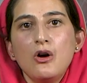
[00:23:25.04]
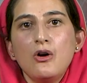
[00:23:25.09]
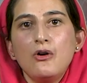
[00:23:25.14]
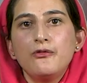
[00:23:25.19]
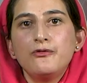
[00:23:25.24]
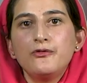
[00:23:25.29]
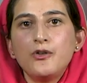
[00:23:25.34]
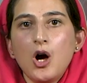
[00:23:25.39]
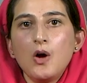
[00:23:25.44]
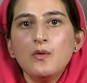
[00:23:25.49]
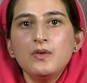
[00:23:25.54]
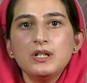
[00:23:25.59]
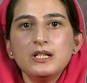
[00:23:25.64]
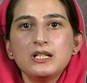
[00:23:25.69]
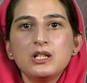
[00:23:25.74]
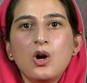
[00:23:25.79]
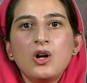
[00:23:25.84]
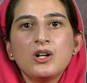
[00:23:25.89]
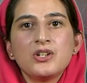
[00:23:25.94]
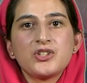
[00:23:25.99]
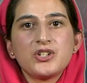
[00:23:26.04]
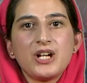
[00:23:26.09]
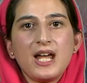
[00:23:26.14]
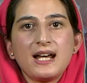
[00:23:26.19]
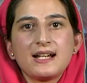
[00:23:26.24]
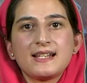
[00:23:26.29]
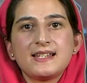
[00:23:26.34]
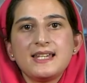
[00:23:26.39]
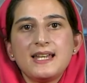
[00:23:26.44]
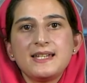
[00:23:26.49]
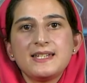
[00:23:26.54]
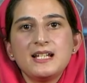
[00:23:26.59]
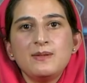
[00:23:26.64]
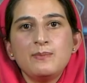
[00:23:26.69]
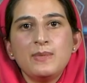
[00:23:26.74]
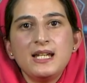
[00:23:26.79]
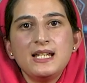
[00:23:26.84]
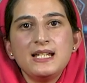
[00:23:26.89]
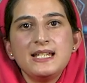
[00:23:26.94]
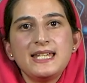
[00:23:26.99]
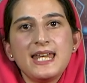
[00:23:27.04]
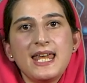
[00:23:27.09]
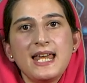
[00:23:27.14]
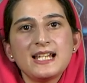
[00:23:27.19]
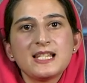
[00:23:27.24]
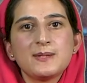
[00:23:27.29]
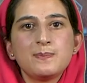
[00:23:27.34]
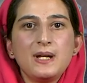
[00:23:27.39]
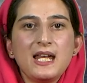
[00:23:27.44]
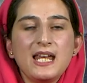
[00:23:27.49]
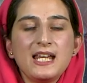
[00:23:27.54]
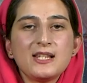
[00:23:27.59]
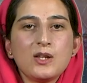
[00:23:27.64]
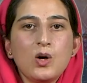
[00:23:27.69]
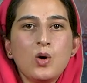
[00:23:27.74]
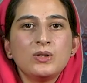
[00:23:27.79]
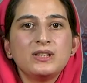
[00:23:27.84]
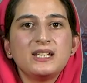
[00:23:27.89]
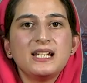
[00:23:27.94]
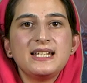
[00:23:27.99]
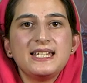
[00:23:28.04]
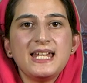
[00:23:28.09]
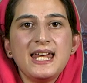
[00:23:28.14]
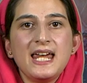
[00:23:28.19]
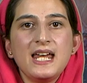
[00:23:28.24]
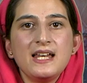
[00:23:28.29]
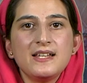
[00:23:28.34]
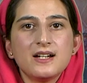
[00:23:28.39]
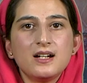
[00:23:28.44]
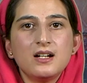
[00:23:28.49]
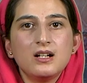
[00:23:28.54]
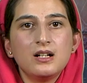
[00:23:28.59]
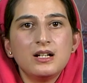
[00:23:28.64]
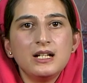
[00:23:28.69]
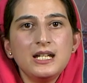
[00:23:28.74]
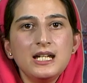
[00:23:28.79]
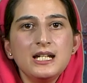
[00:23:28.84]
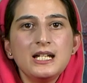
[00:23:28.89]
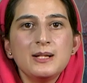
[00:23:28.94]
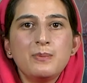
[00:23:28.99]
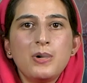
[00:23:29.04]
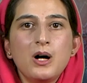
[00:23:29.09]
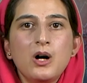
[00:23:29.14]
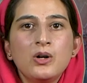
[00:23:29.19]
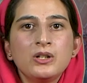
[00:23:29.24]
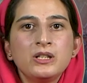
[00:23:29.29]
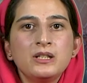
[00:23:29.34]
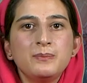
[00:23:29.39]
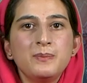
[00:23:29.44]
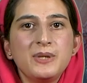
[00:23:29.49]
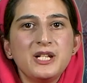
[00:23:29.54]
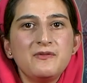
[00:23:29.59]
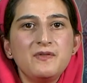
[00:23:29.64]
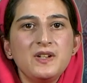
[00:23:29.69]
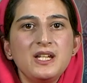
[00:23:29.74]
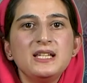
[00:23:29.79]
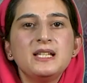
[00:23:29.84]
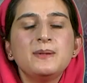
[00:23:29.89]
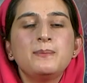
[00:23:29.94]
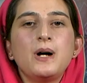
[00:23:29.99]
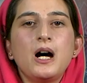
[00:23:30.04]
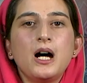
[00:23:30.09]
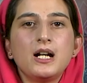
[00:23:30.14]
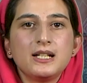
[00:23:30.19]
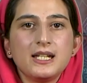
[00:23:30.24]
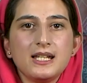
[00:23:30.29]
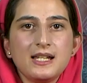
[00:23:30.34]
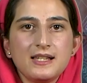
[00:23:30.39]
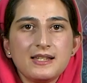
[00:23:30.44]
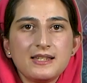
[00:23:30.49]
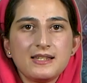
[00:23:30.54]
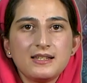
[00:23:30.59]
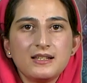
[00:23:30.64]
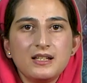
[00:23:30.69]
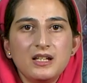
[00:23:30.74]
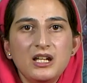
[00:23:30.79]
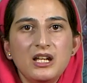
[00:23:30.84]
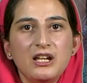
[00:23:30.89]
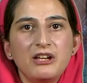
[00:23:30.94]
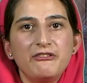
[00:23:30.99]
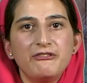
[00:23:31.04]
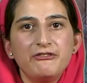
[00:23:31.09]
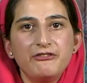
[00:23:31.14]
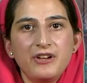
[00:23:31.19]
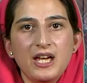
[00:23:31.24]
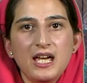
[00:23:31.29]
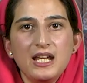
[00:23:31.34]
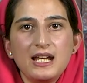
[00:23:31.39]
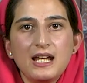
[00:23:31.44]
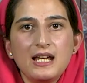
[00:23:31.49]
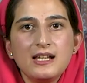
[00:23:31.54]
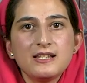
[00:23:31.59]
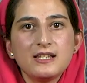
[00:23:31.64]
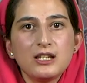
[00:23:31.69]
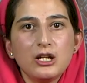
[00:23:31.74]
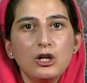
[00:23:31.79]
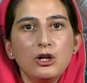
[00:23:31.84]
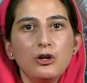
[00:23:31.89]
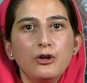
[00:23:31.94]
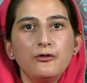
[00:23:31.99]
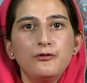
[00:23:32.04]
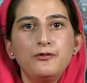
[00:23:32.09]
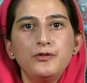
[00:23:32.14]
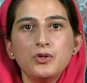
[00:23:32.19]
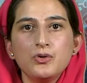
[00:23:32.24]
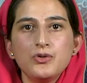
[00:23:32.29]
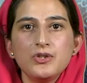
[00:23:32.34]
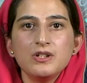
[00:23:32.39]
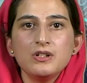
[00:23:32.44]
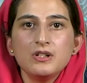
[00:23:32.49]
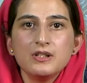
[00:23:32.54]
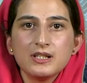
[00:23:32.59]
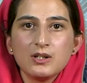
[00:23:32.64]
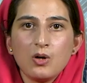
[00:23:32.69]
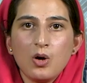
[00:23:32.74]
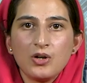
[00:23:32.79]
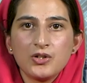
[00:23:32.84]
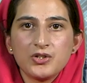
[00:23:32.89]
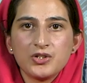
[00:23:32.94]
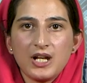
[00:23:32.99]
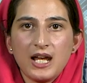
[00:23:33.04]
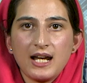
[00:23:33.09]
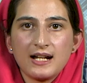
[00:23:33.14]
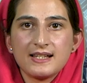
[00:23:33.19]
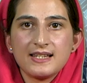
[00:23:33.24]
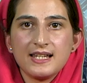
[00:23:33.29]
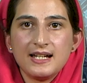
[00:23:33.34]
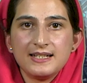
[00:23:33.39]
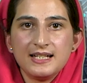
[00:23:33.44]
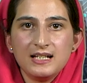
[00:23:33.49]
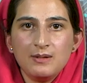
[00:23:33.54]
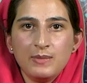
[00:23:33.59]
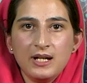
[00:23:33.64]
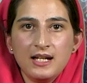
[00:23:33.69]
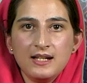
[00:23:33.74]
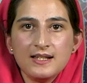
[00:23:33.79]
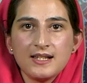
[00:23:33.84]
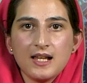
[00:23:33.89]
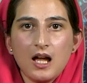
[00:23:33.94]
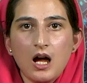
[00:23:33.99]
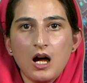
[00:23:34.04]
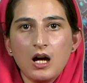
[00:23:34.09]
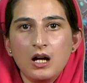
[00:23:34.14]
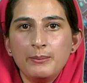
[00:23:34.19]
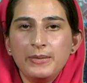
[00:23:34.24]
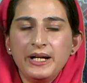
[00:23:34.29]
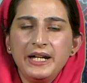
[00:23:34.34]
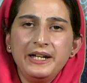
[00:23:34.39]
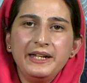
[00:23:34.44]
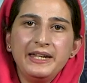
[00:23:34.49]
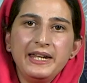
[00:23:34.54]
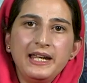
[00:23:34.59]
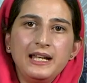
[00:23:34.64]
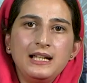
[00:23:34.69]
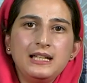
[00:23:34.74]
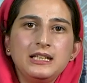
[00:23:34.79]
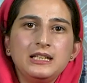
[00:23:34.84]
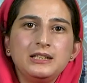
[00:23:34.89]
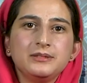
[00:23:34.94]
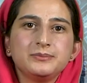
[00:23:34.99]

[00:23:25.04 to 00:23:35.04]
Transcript: Forward contract settlement takes place on the date agreed upon between the parties, whereas futures contract settlements are made daily.